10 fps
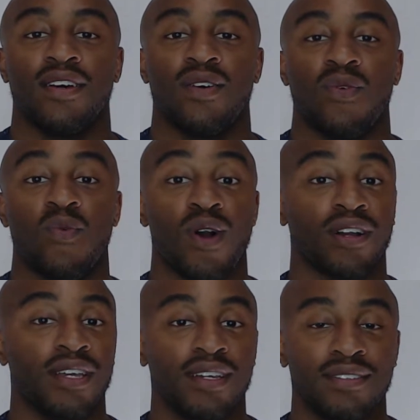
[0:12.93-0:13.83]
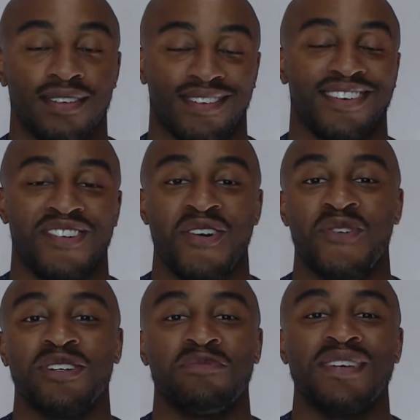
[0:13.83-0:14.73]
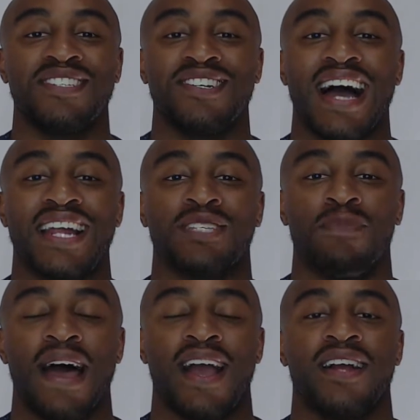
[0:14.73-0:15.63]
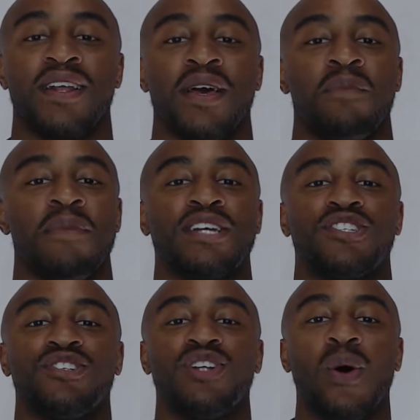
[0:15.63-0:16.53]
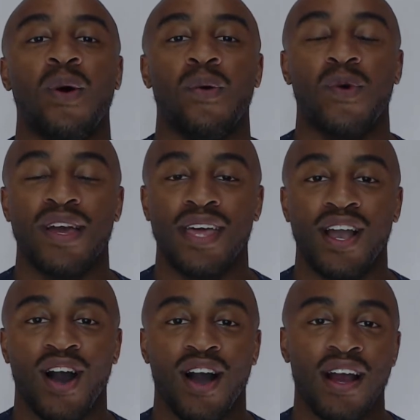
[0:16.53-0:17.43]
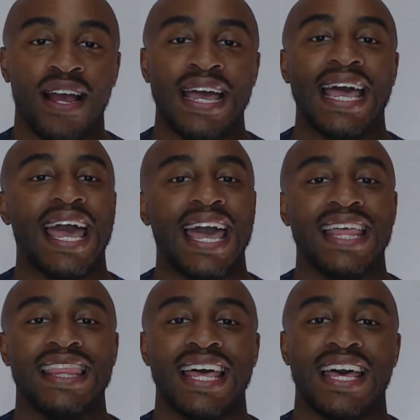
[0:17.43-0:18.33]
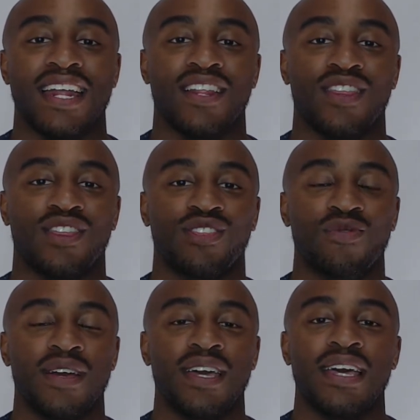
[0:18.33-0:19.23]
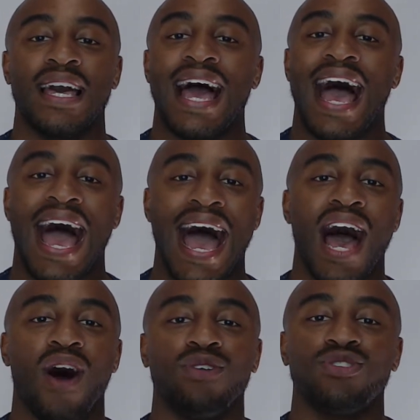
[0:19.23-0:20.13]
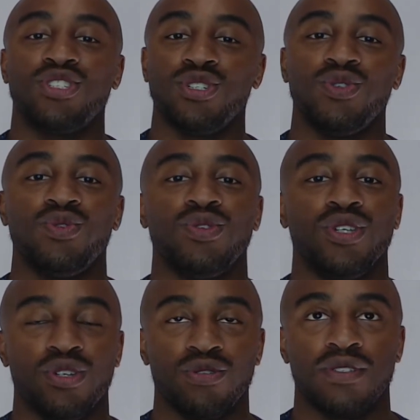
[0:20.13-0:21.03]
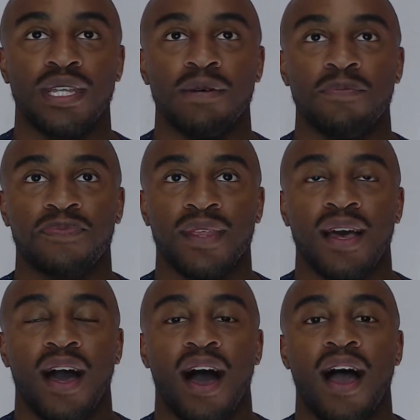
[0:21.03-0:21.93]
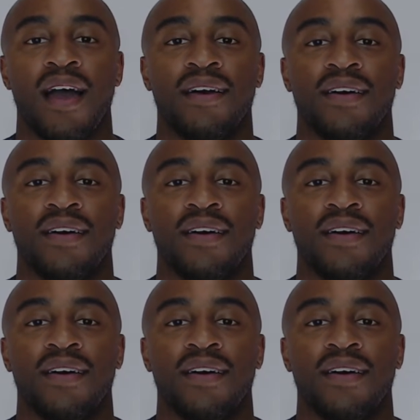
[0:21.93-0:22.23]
working, which means they're not expired. Make sure you know where they are, and then 3, how to use them. All right.